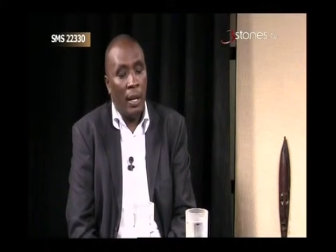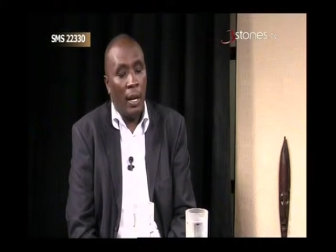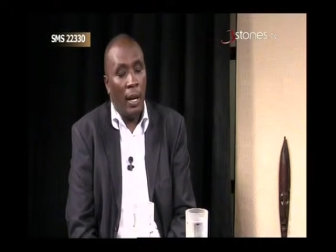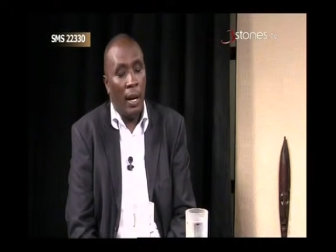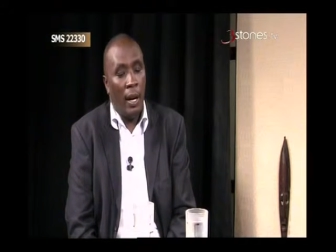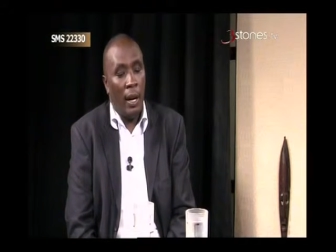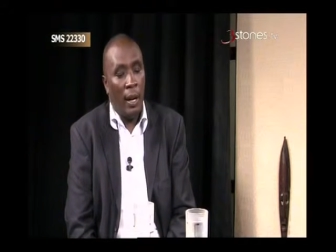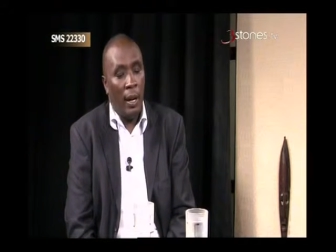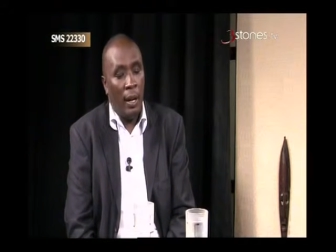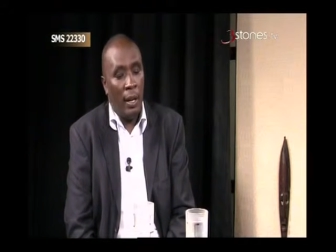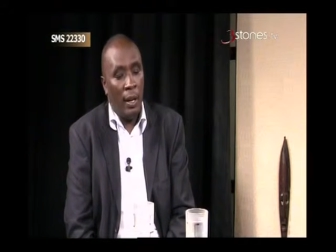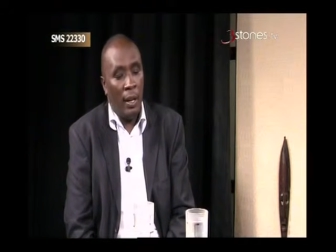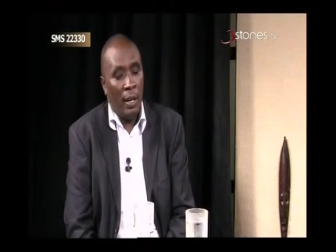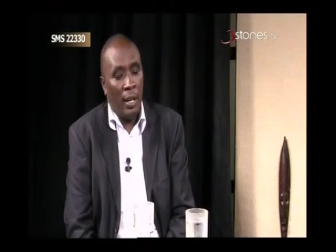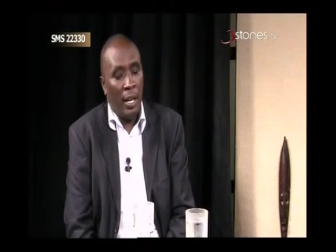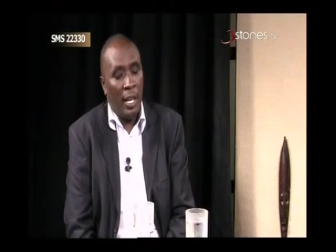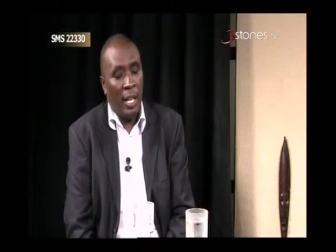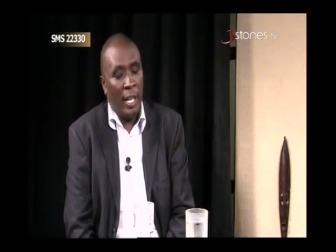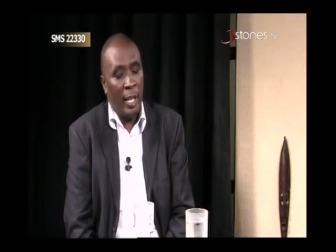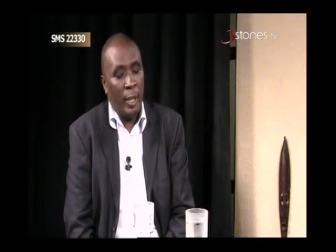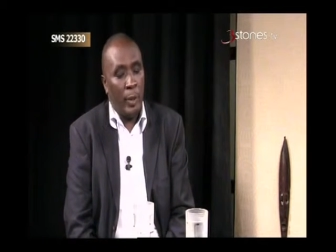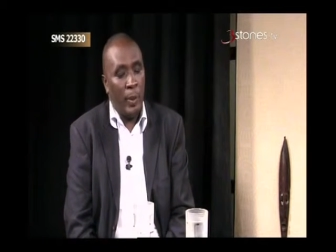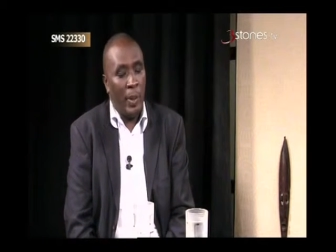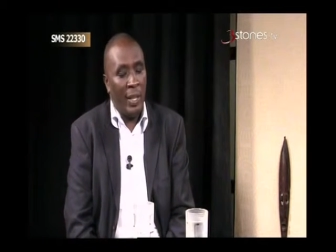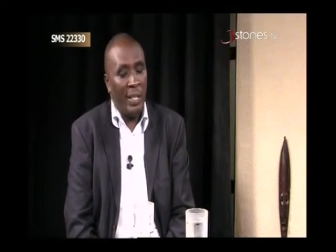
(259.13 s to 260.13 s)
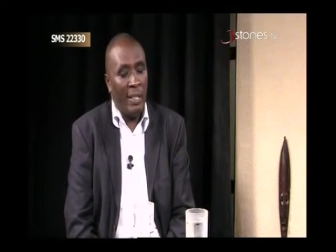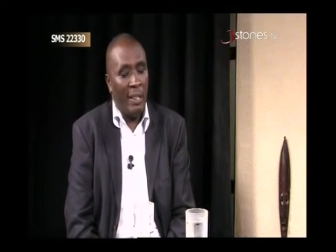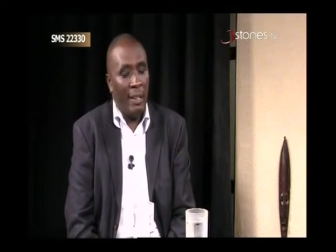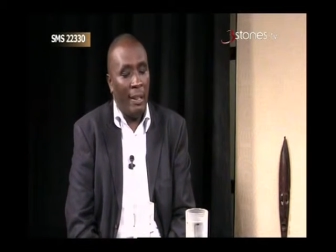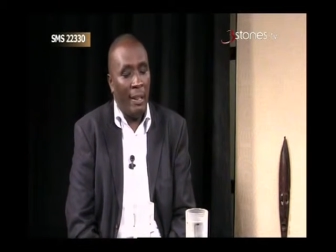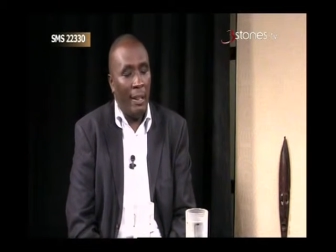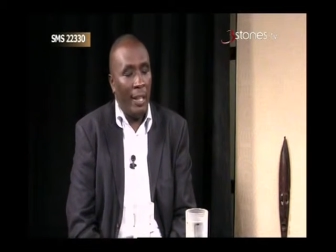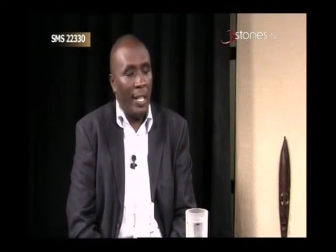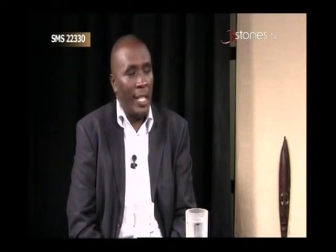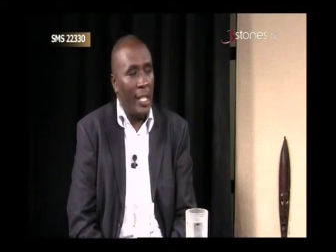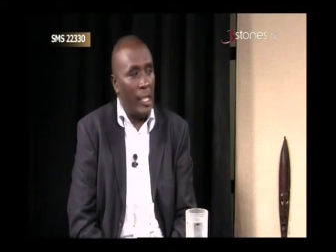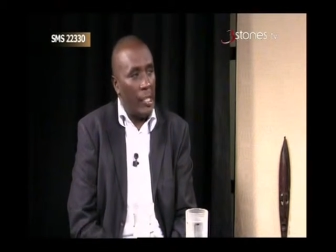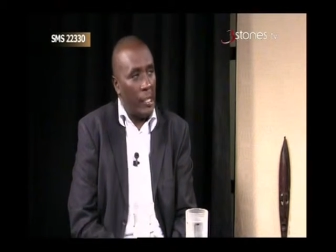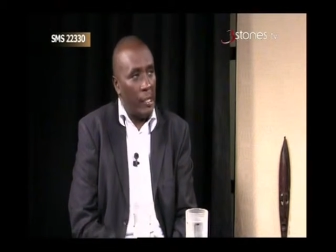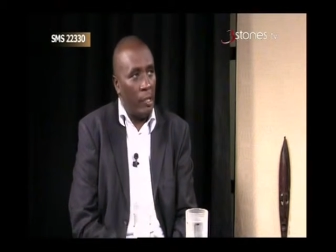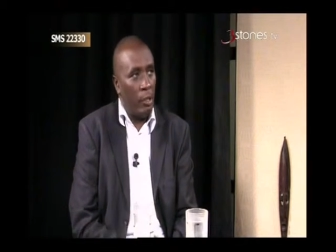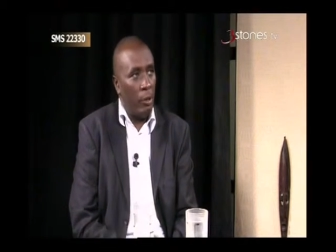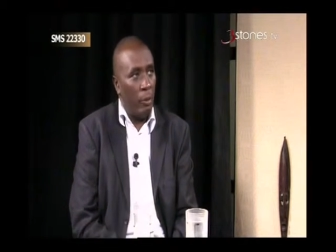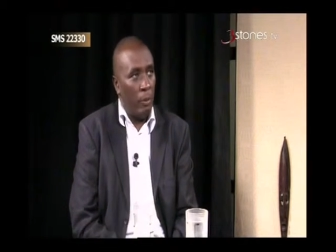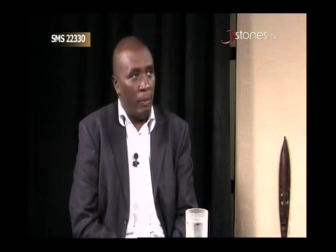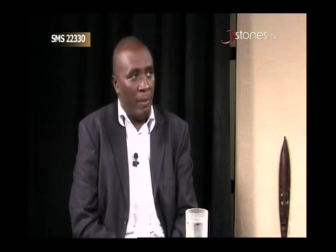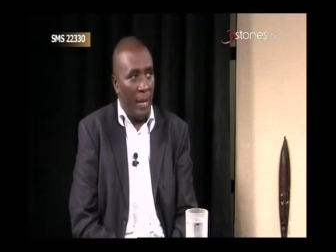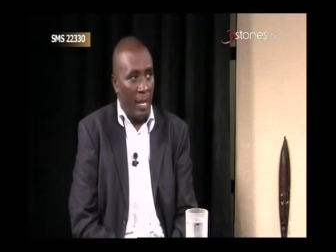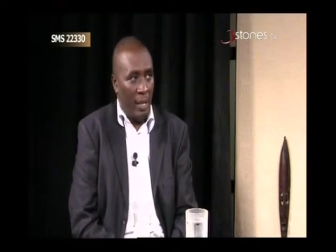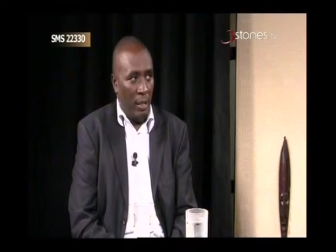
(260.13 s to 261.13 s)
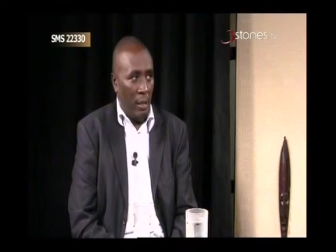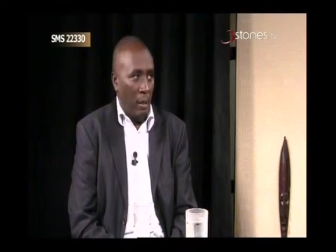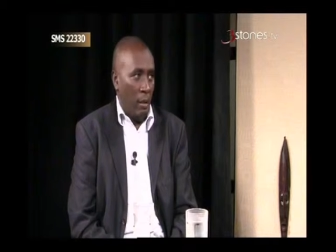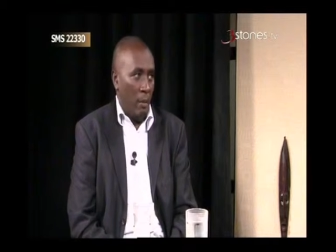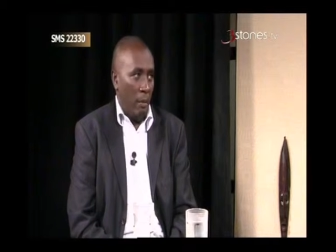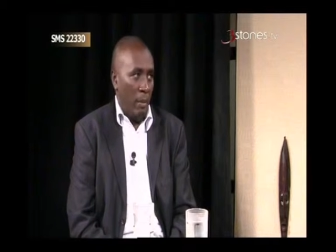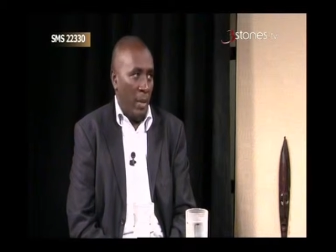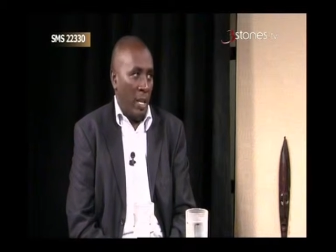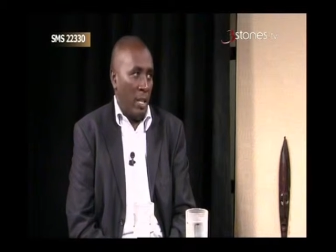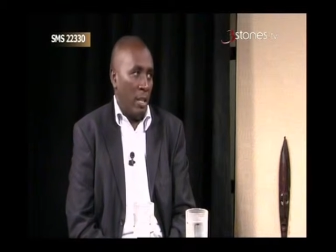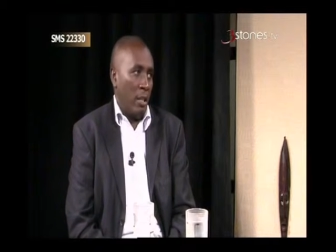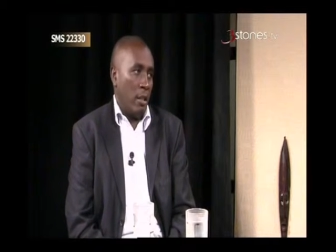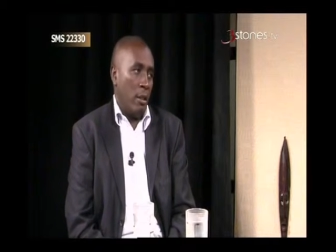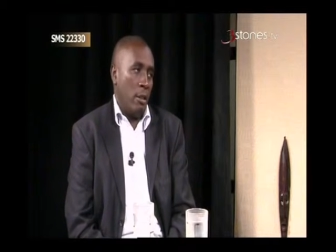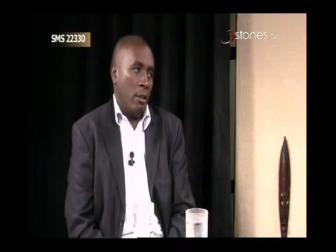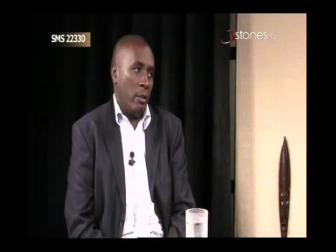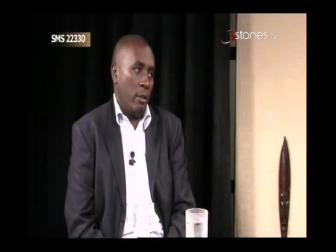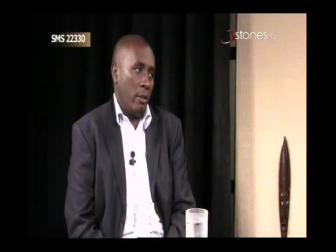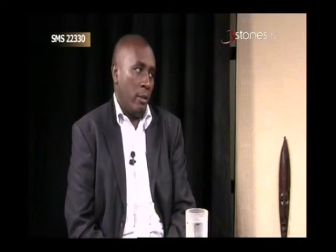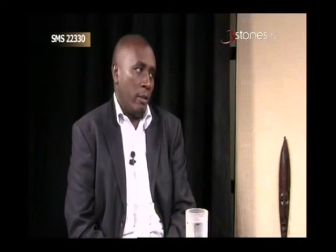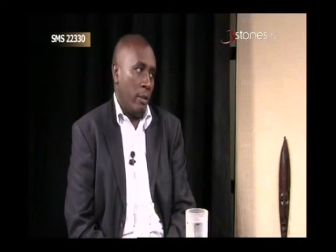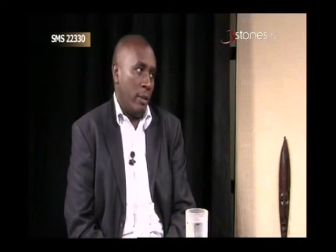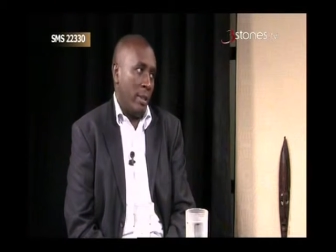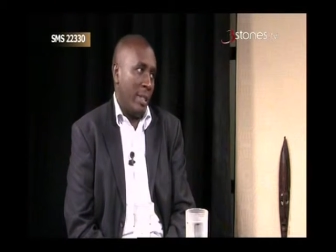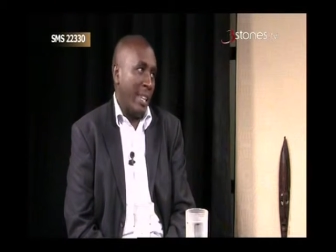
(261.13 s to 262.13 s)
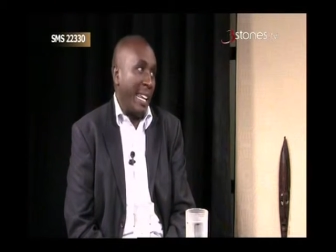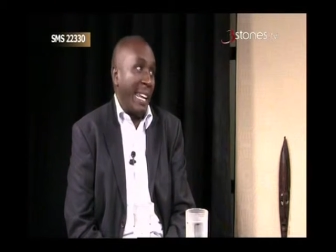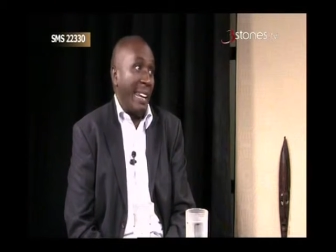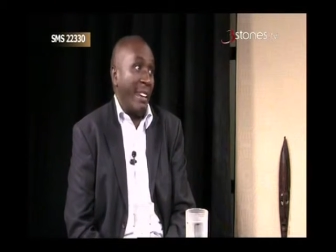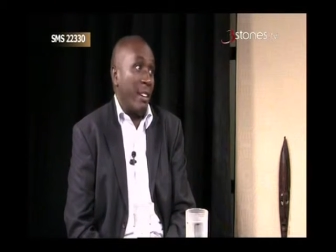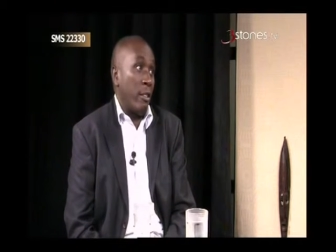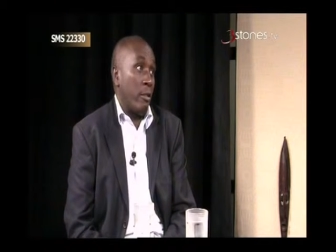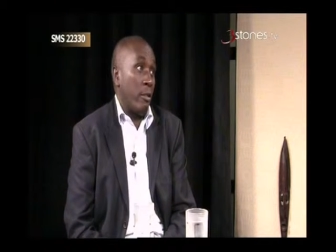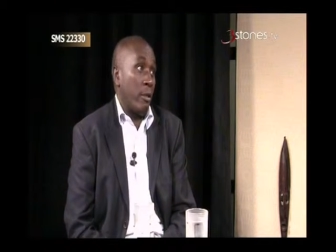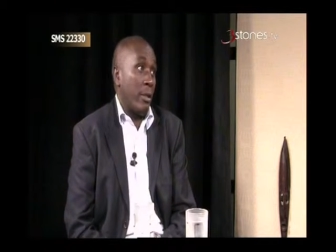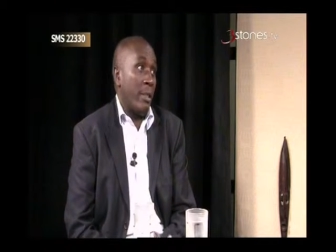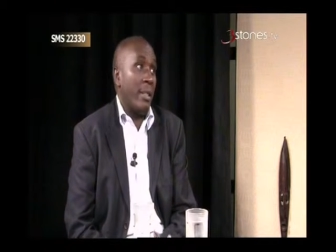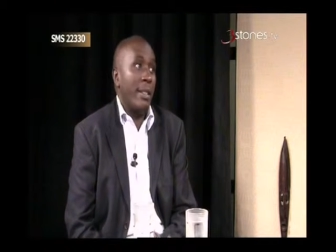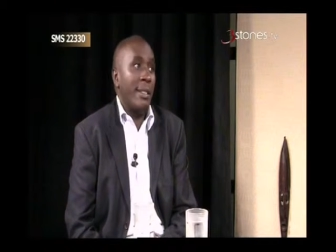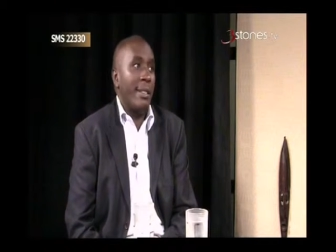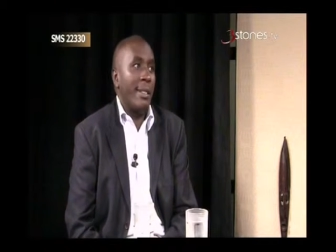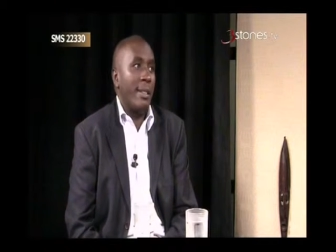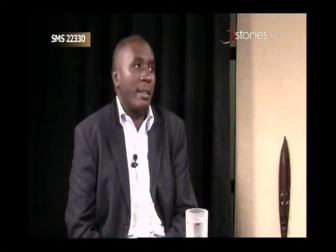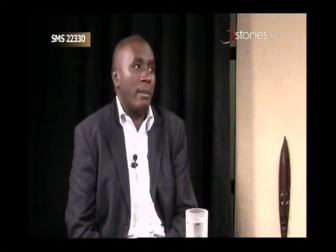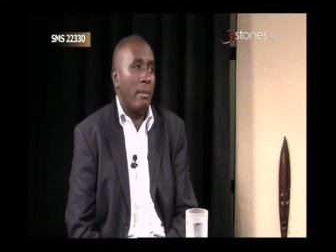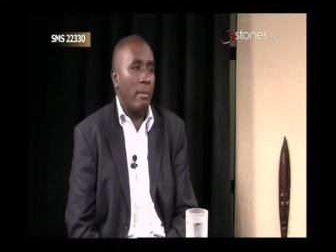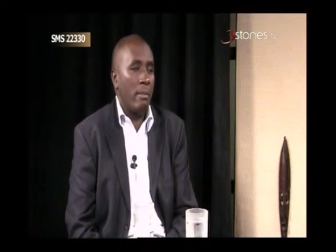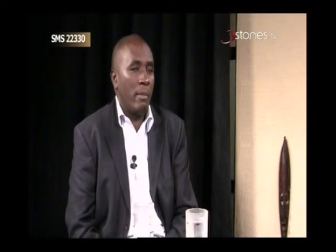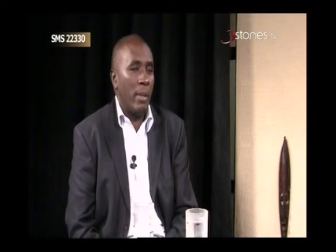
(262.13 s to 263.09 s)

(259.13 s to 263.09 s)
and especially related to musculoskeletal system.